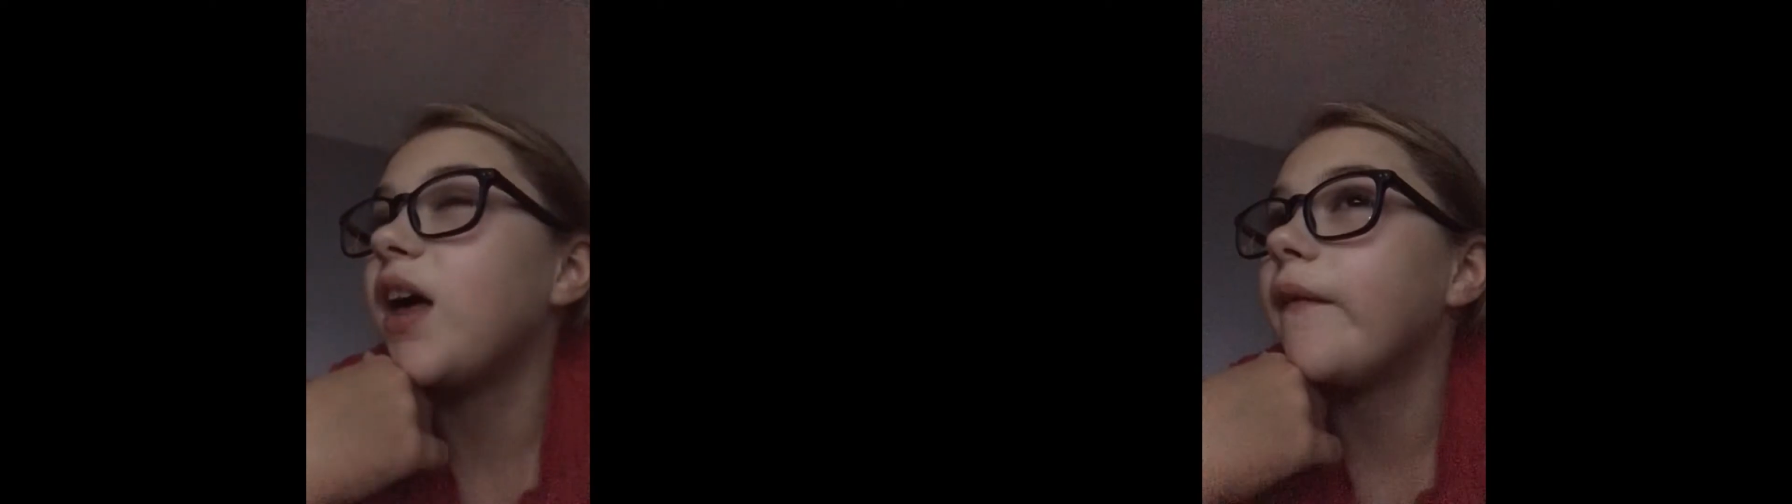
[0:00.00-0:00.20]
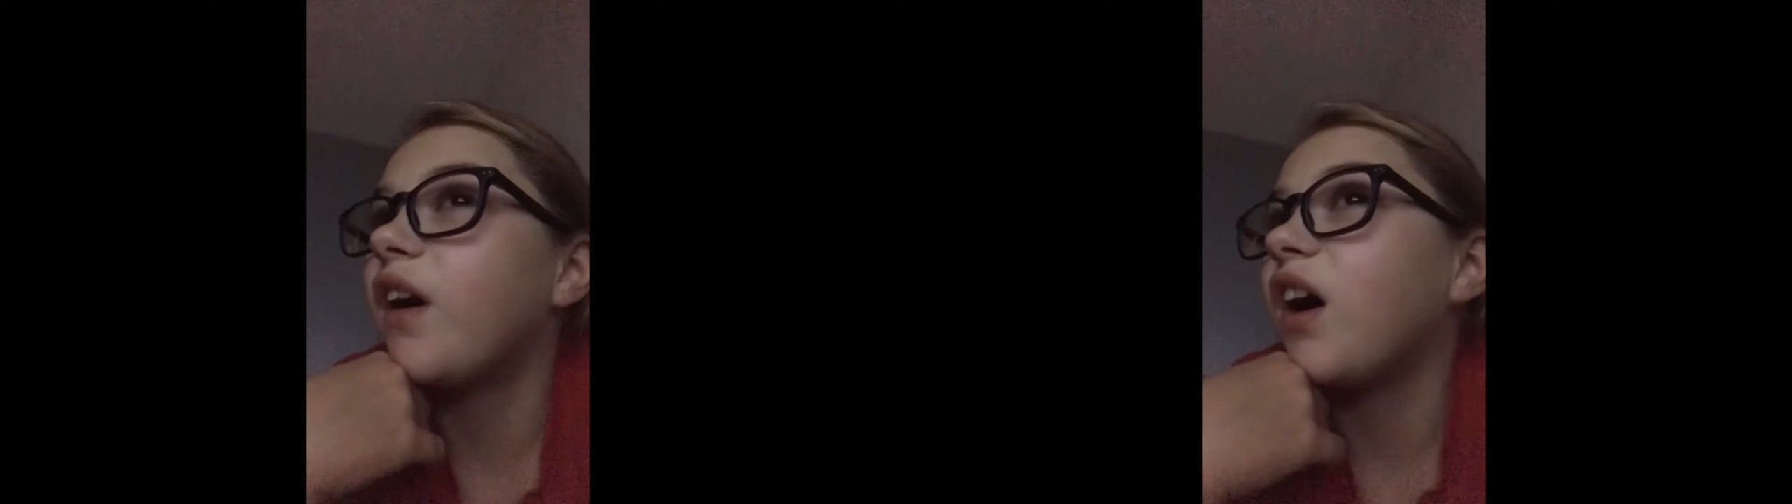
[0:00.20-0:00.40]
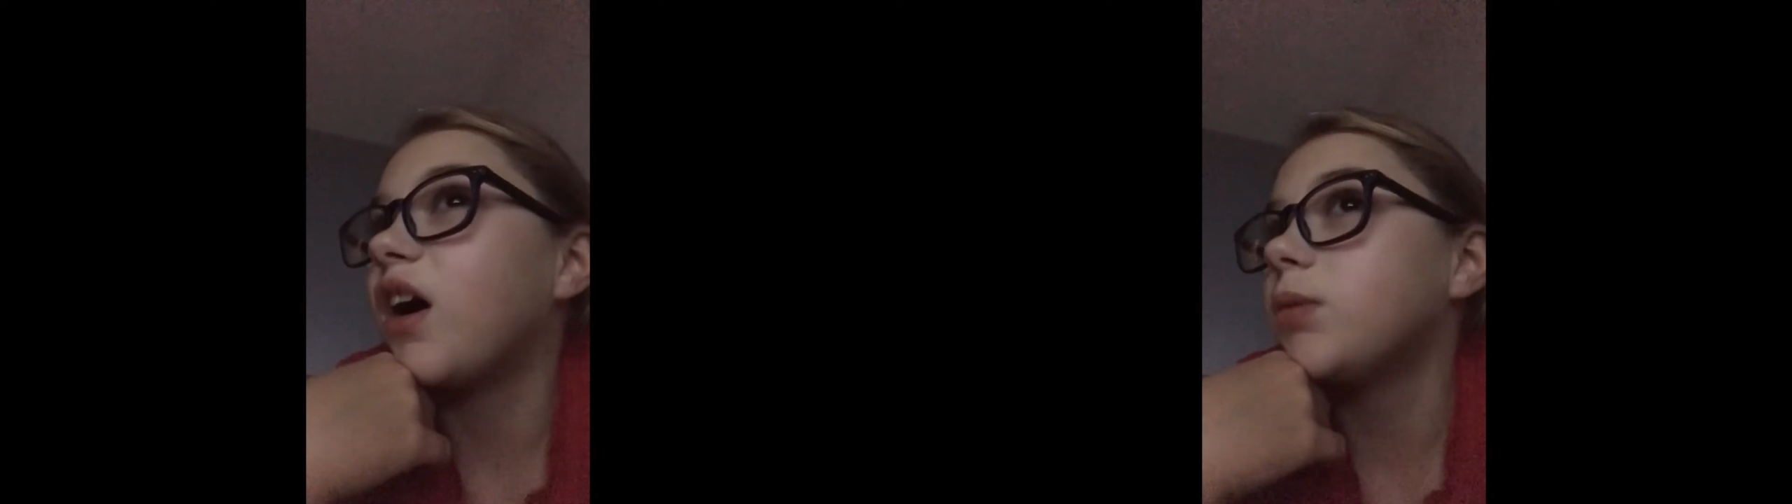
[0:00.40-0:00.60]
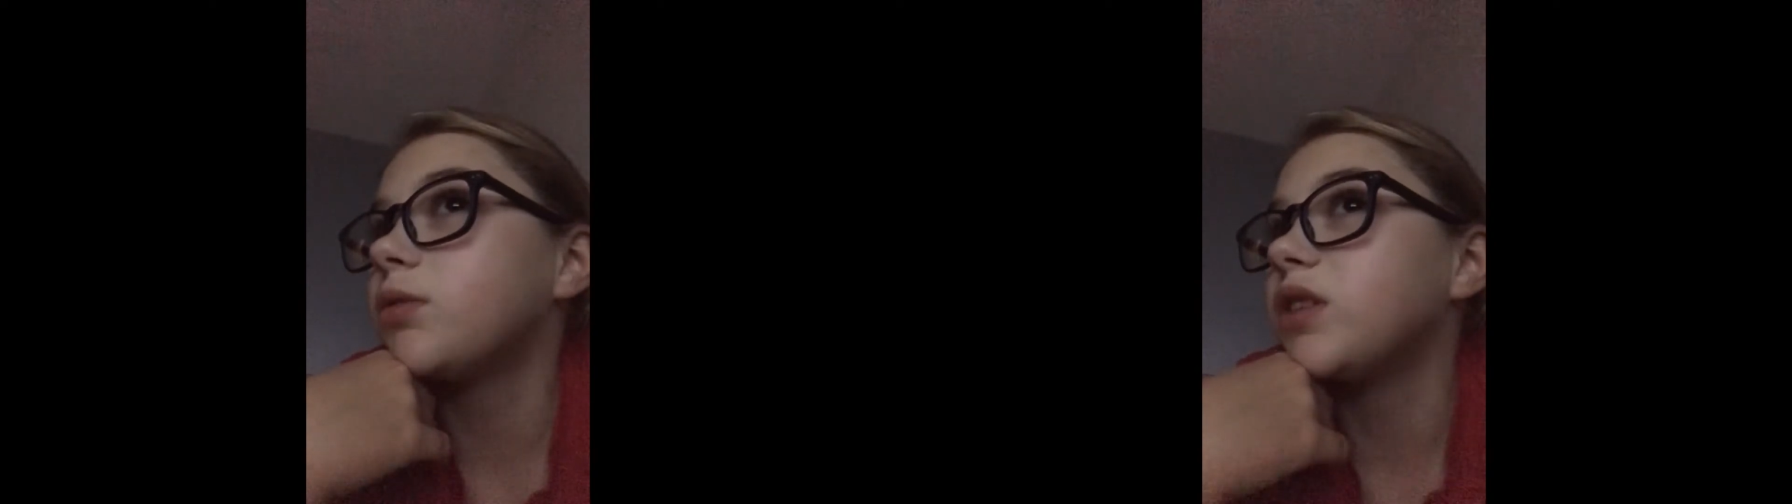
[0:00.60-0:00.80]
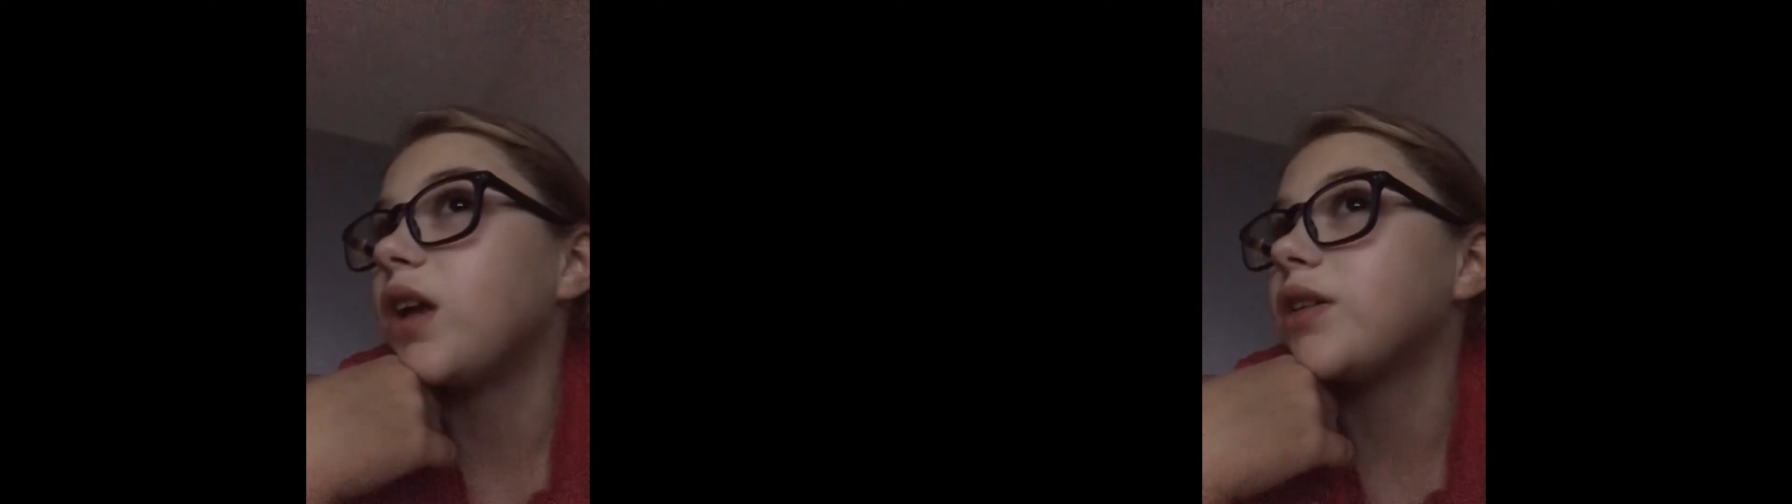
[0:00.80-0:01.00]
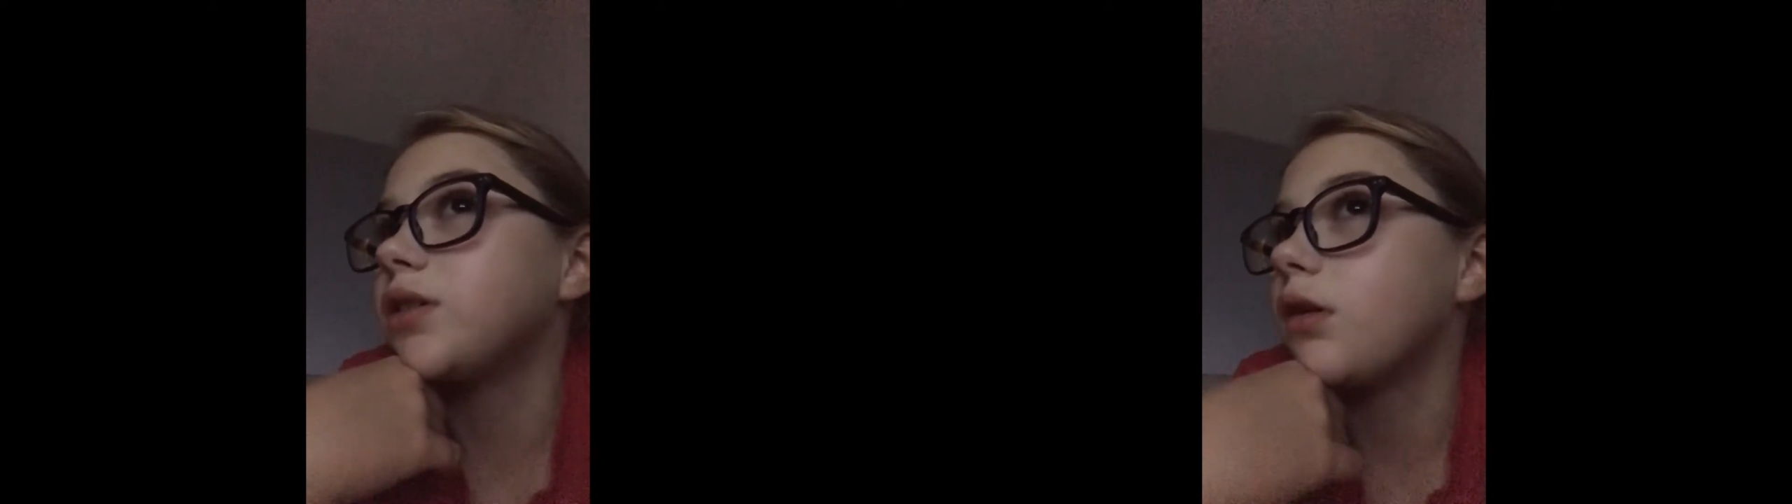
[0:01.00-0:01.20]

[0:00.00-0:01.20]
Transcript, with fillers: ever had because that's the